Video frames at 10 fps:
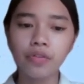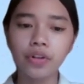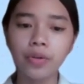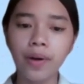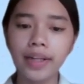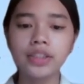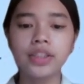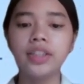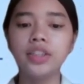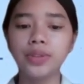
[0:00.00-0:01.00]
For the winding
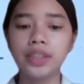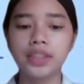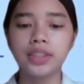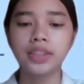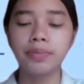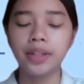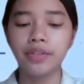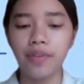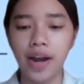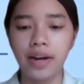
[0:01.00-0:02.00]
turns, we just simply
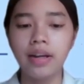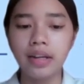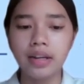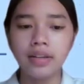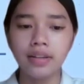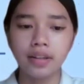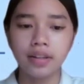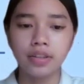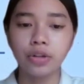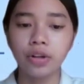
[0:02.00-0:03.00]
divide
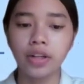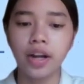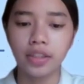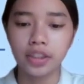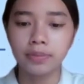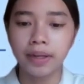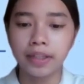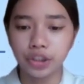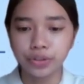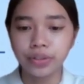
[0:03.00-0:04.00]
the total conductors by
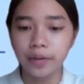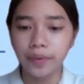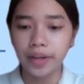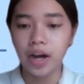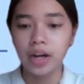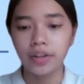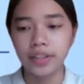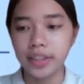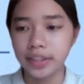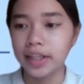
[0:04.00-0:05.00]
2 and we get
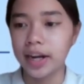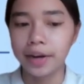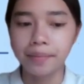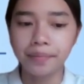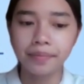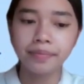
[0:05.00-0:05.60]
169.